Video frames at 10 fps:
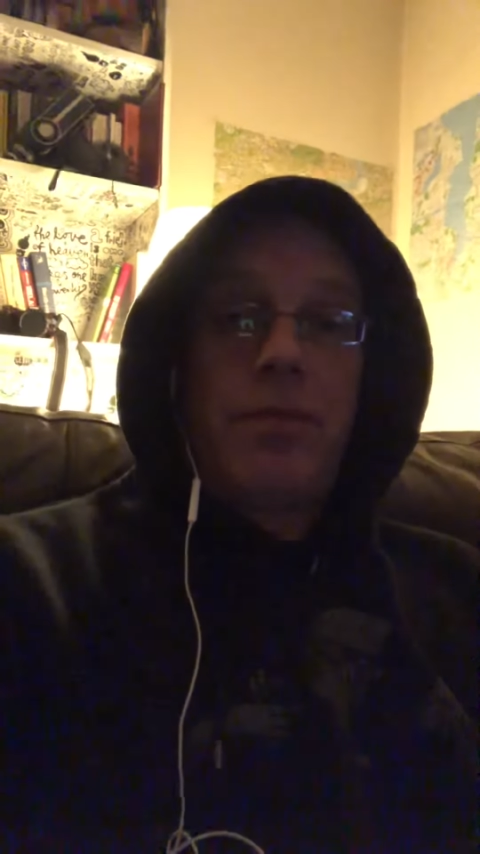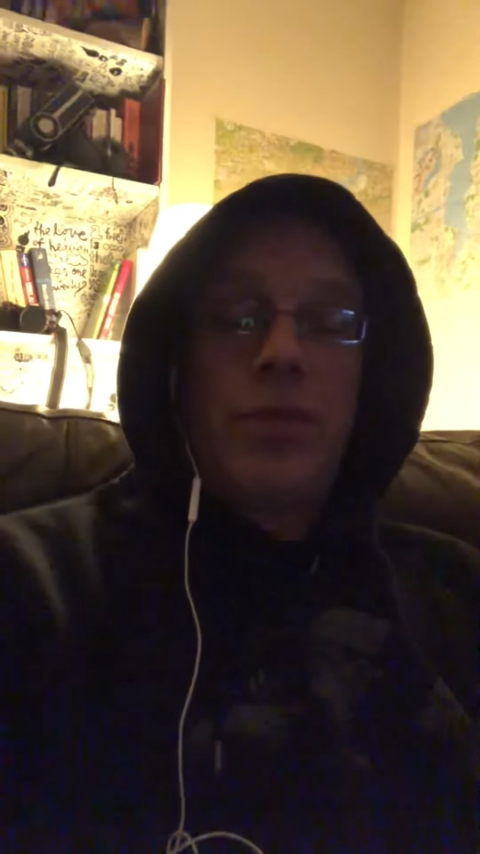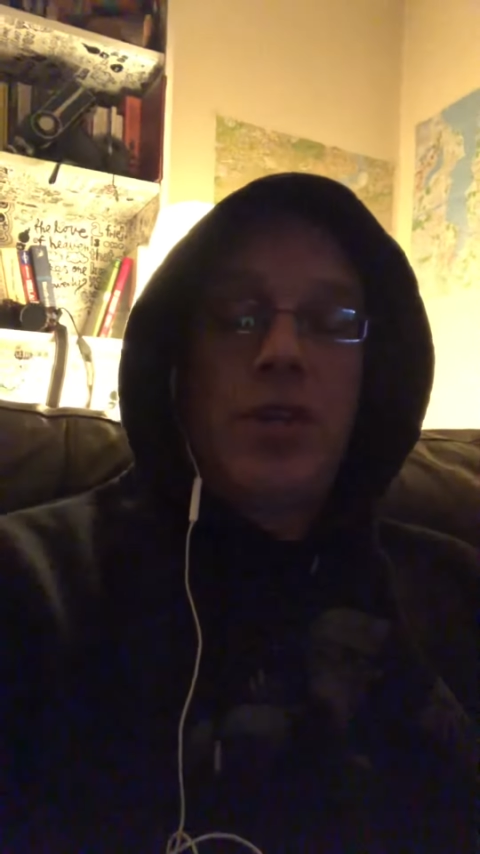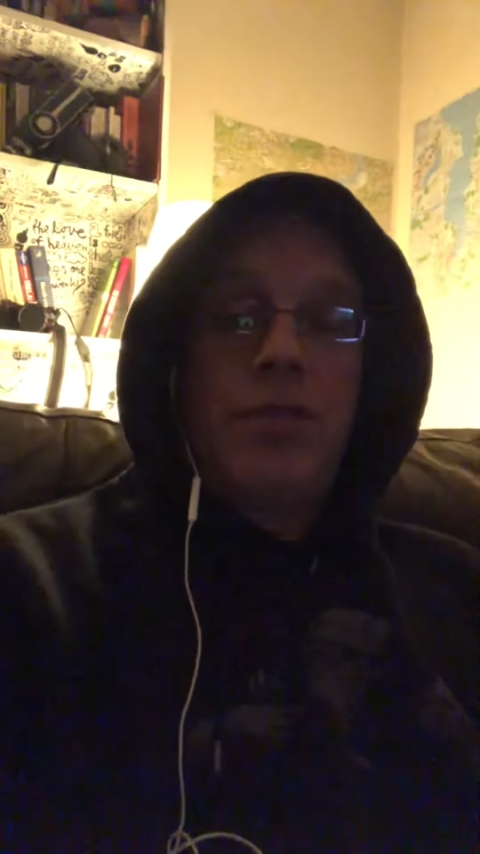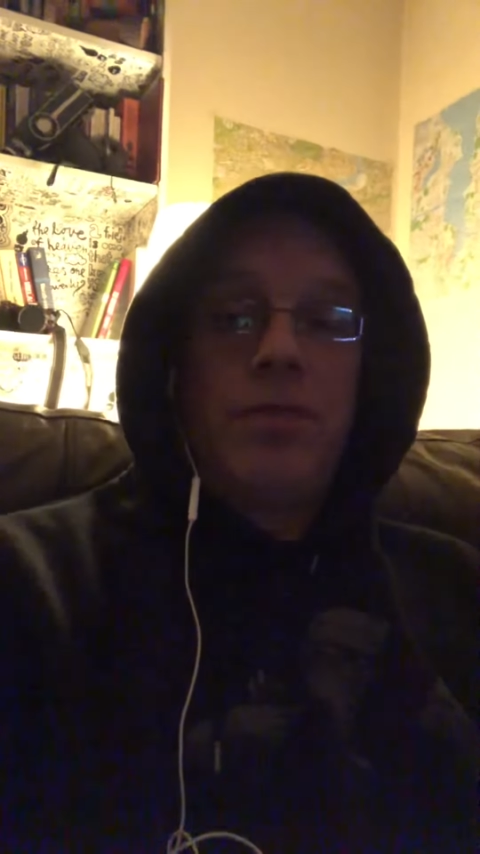
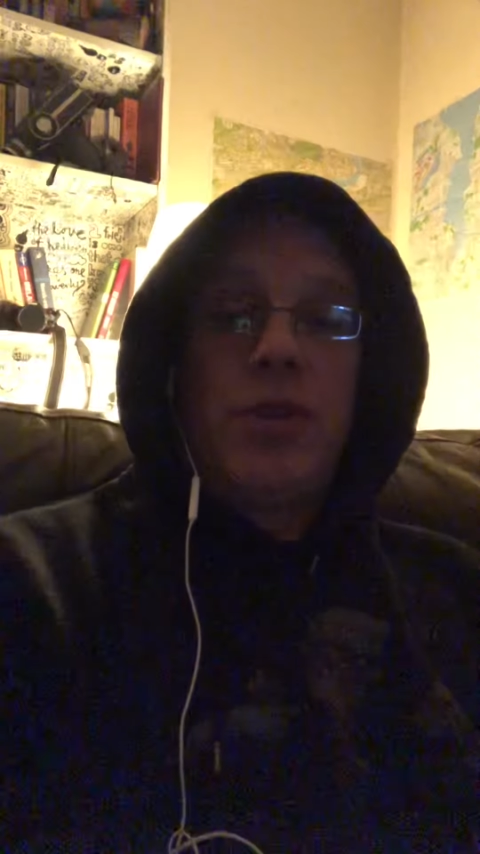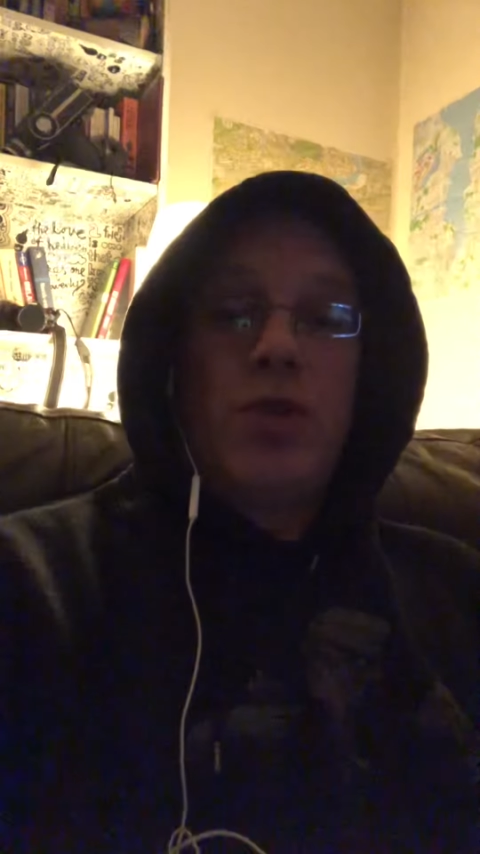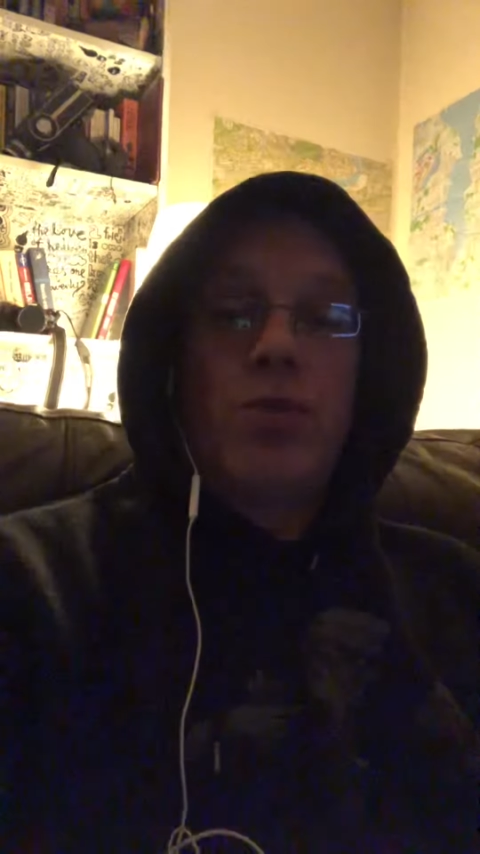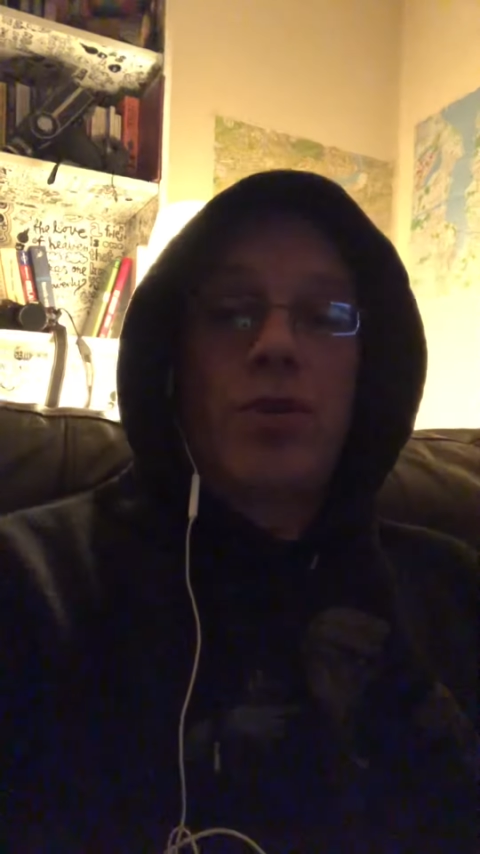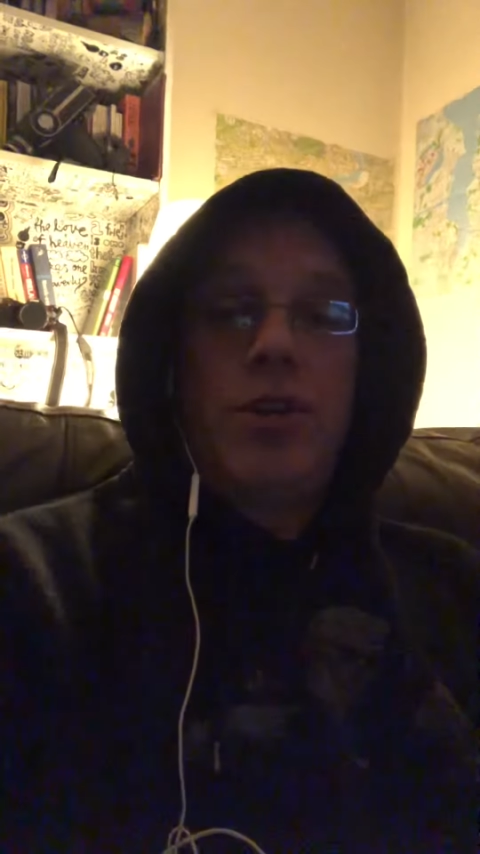But
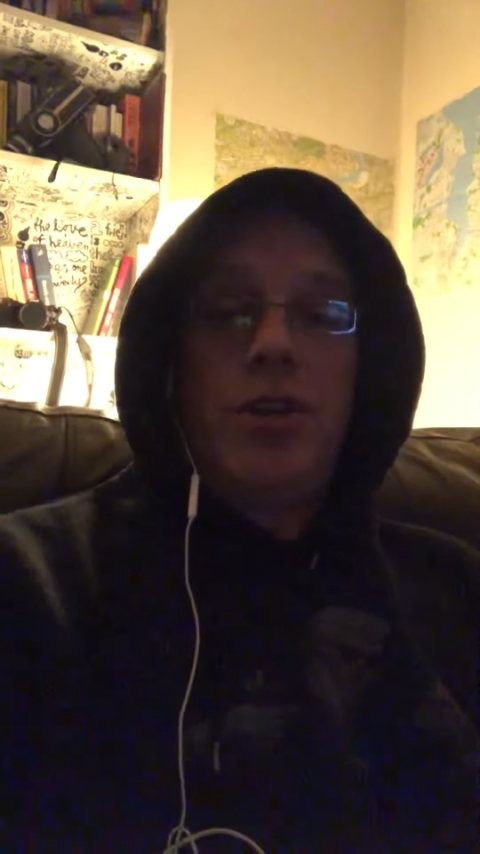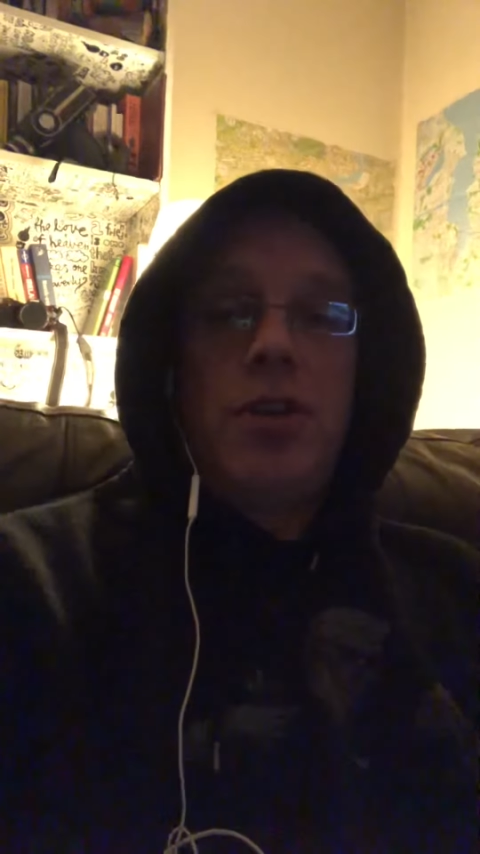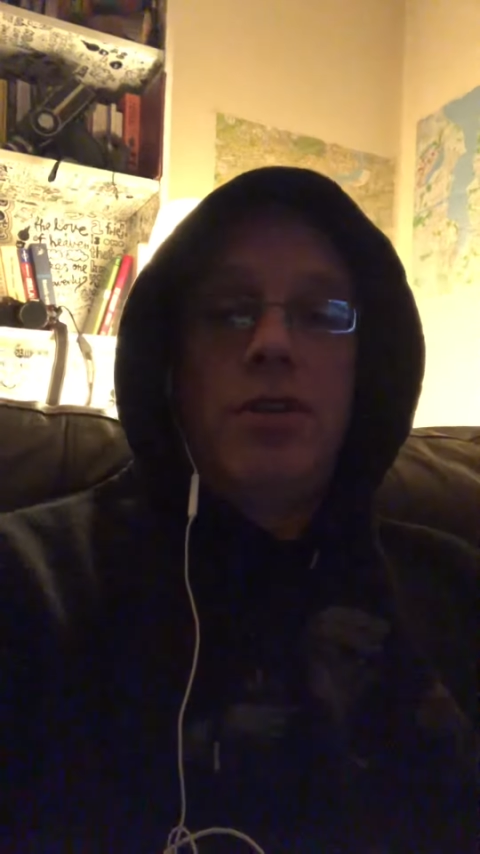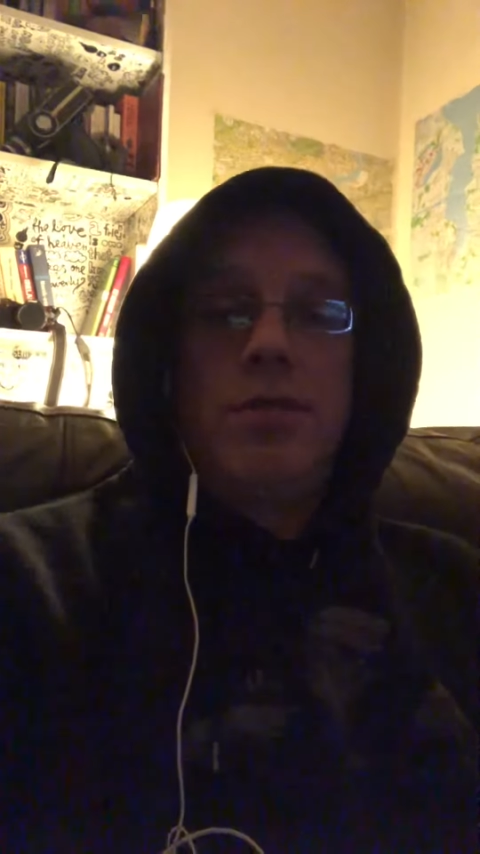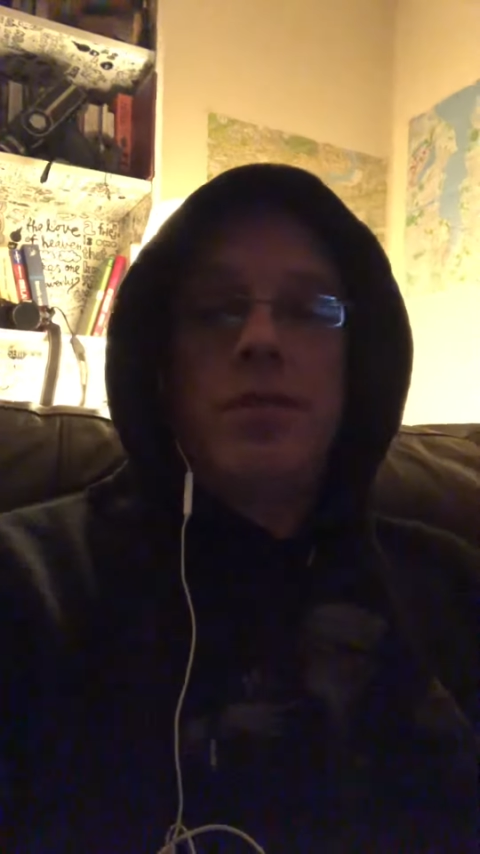don't worry,
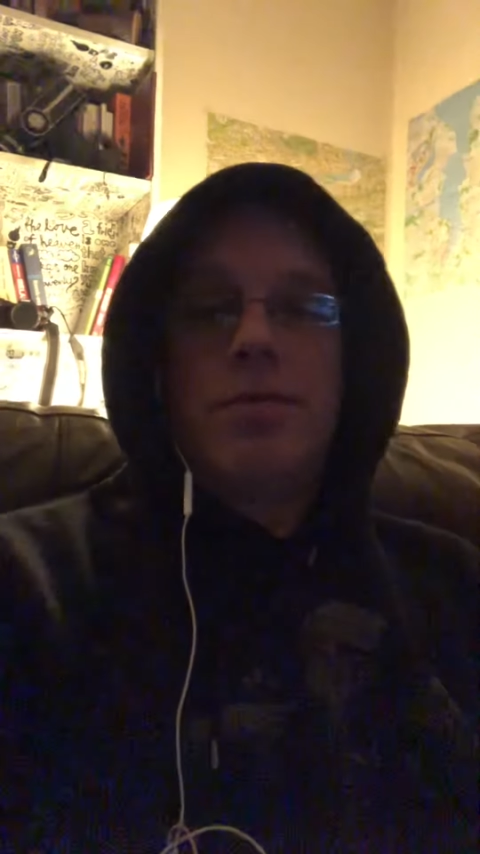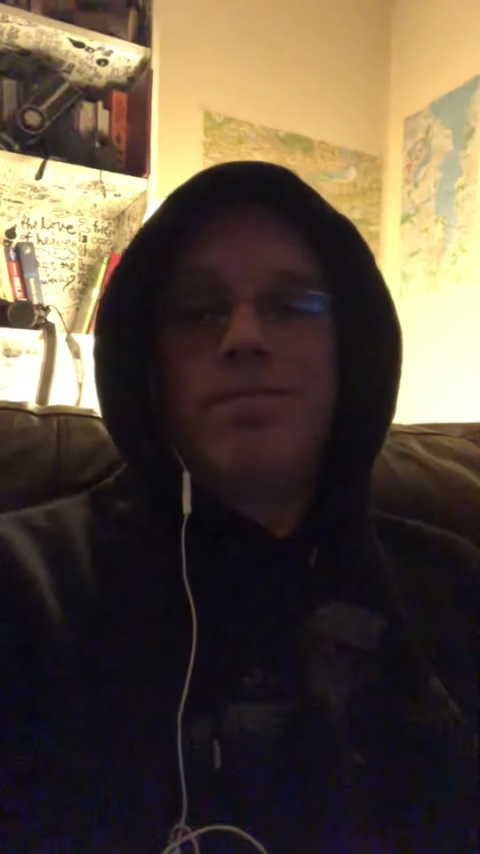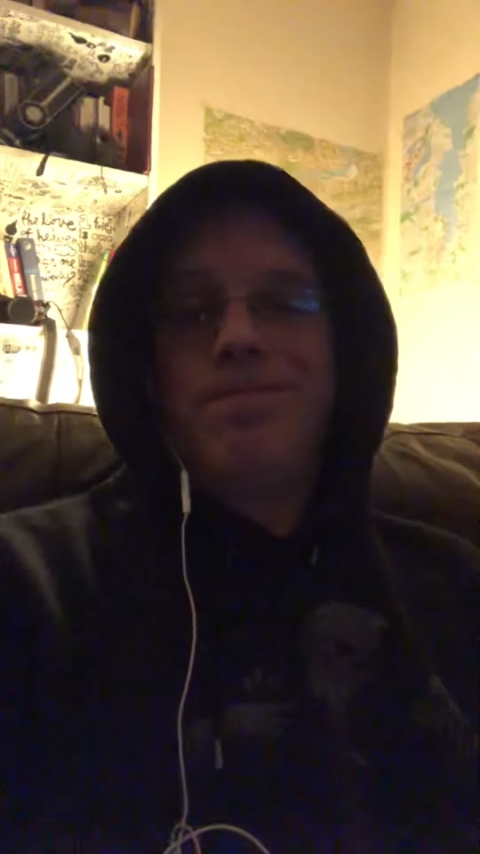dudes.